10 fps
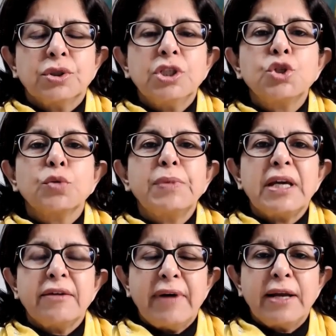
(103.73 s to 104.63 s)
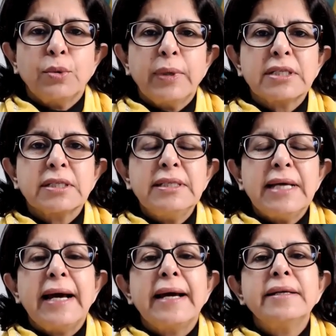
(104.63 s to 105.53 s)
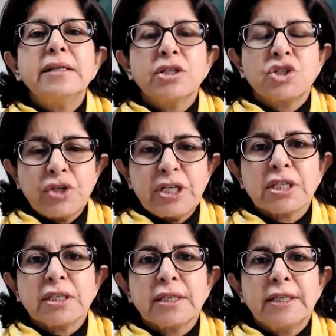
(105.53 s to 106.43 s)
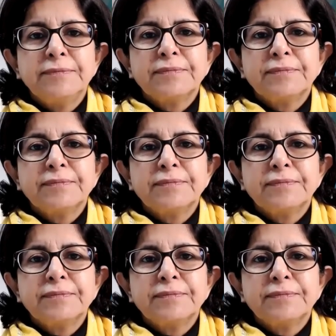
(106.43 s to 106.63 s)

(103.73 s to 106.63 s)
So this should be evaluated and treated,